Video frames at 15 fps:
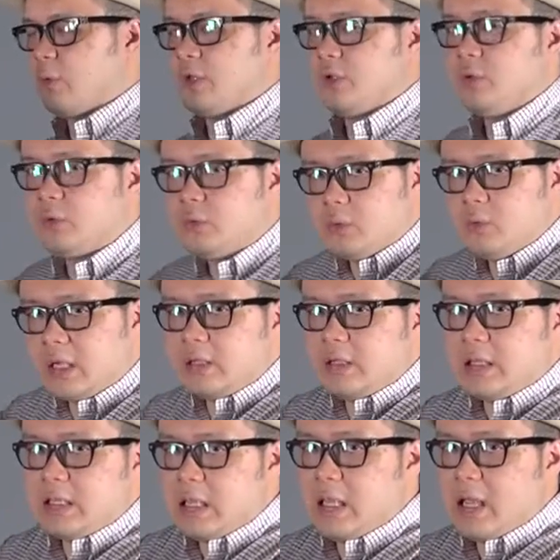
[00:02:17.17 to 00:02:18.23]
when you're doing
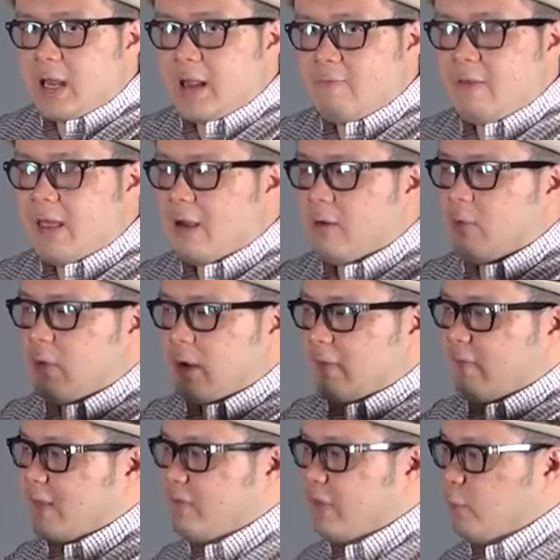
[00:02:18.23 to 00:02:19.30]
the uh, handheld
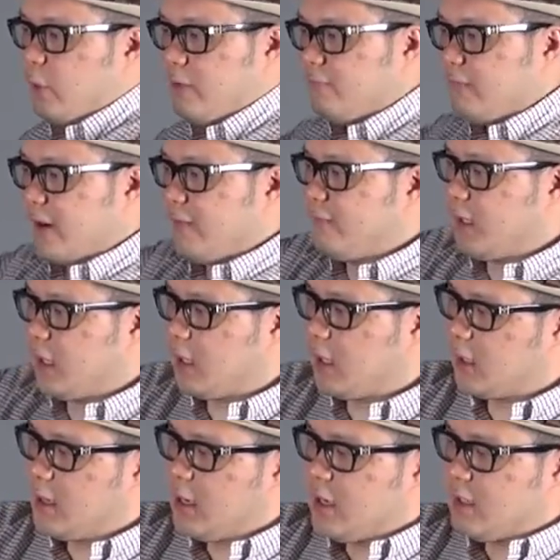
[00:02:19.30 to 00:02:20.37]
and then the wheel
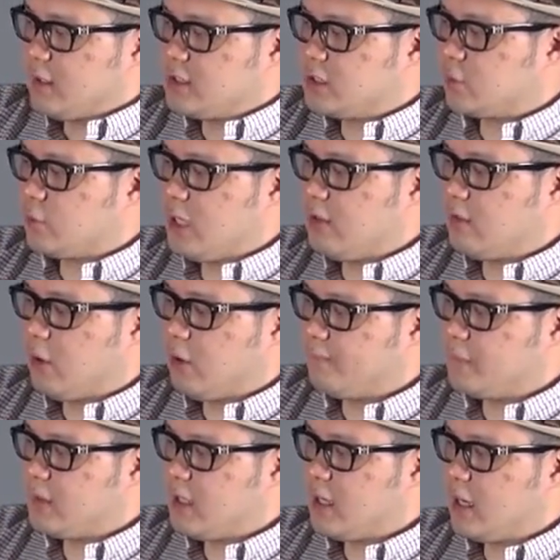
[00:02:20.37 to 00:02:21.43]
finder, the screen
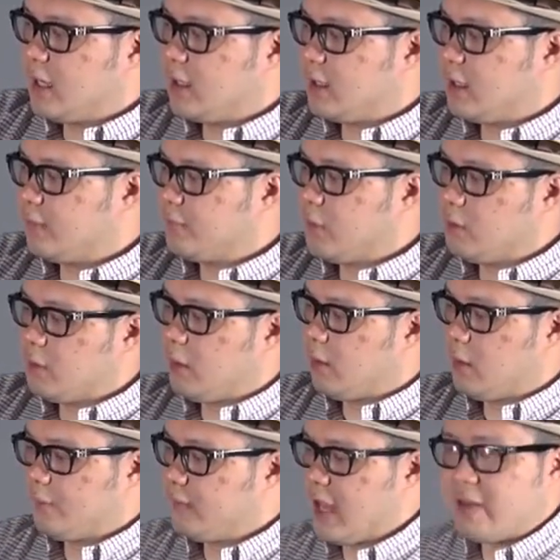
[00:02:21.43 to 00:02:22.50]
on the uh,
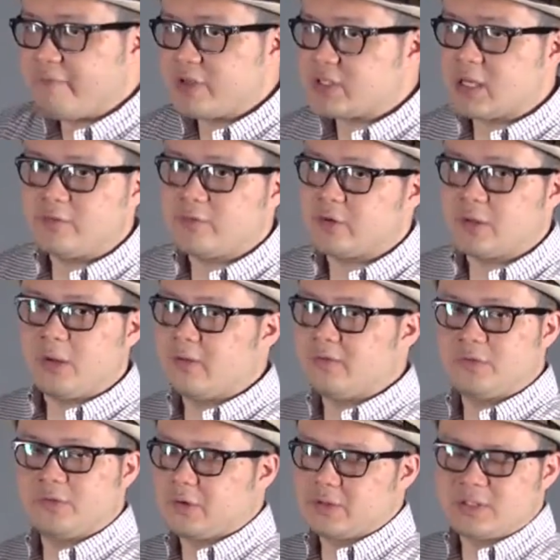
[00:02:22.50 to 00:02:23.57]
on the
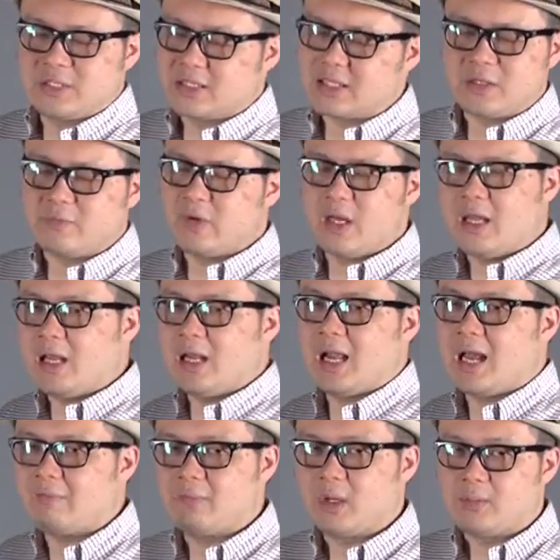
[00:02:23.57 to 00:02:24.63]
FS100, it doesn't really
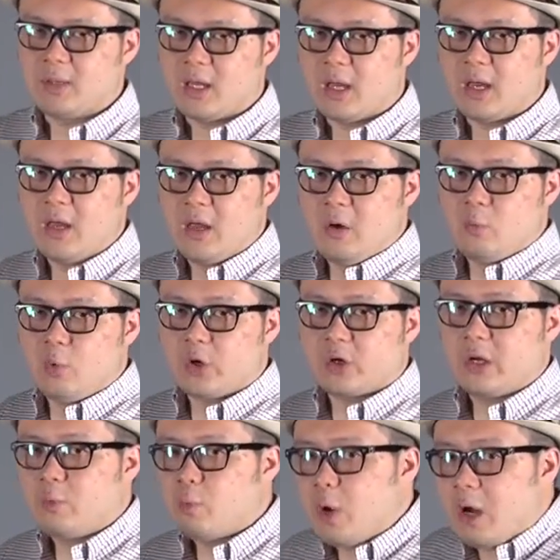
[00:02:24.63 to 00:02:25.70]
like maybe uh,
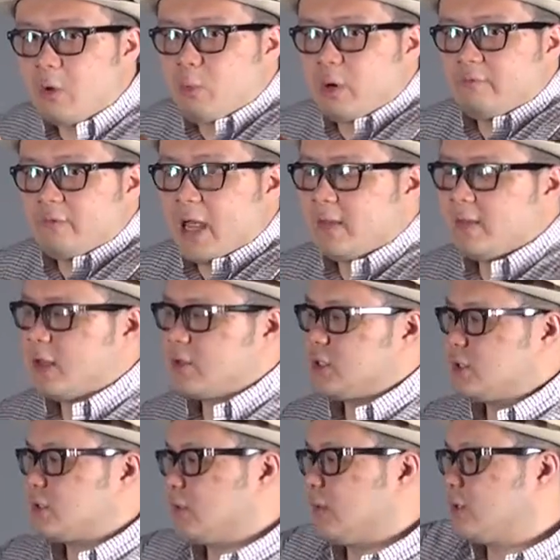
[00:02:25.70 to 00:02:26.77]
working well with the handheld
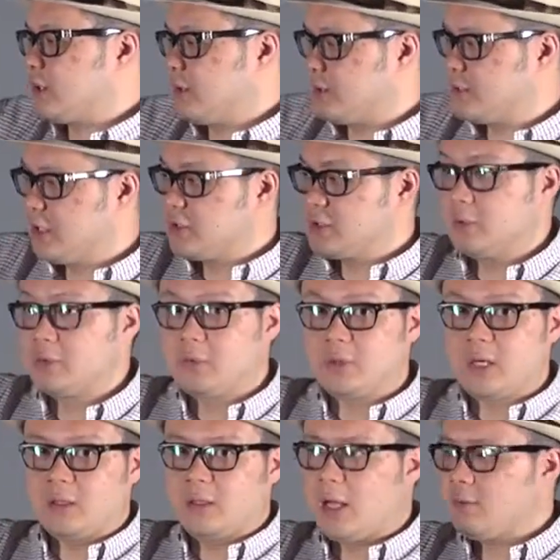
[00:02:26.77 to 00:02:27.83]
situations. So you
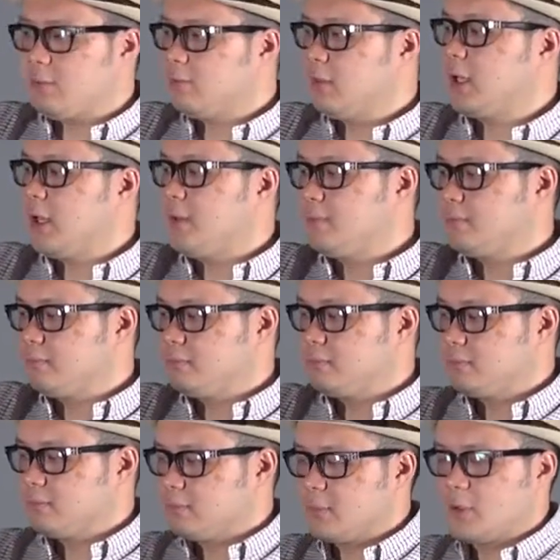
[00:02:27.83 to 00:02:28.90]
can now, okay,
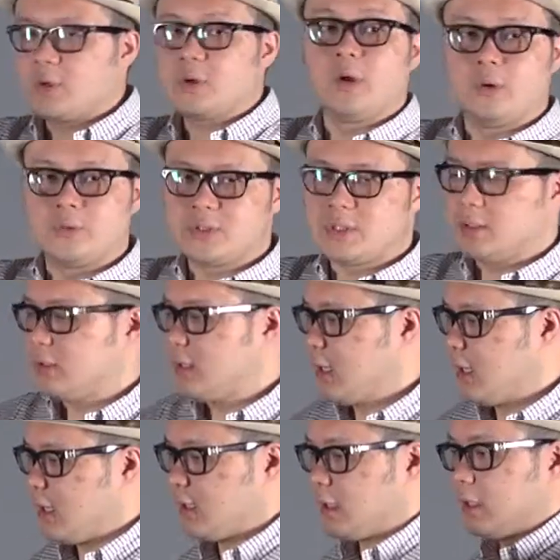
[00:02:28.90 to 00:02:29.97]
close it.
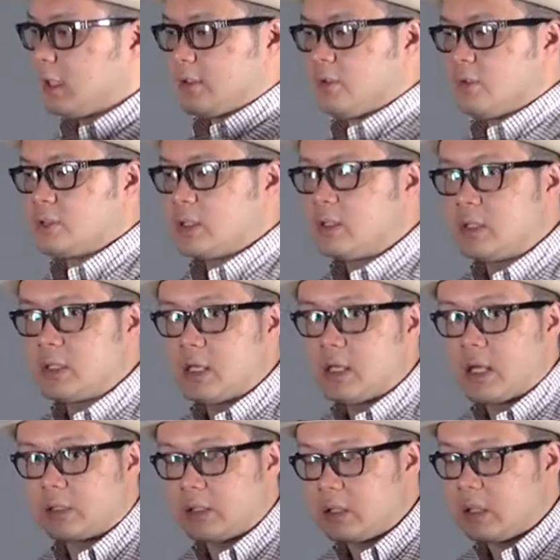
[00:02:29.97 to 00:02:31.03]
And then I'm using the,
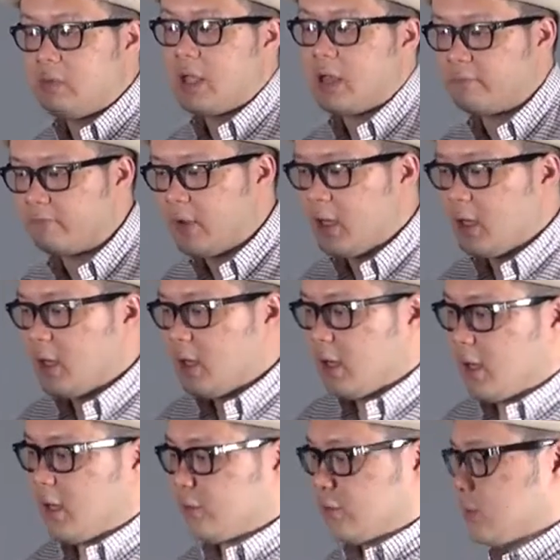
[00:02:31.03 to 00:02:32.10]
uh, the EVF
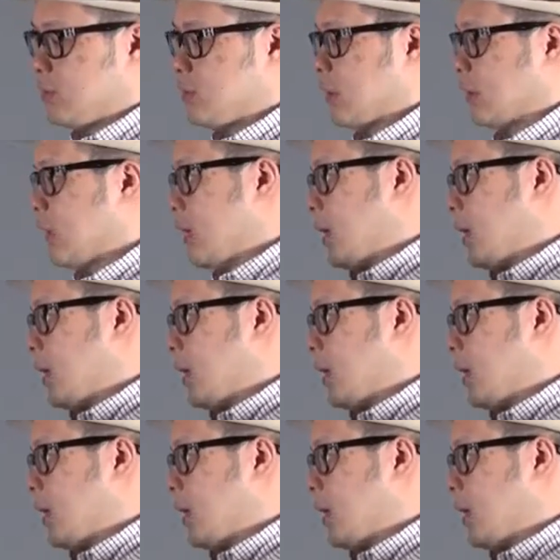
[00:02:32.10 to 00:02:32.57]
uh, to use it.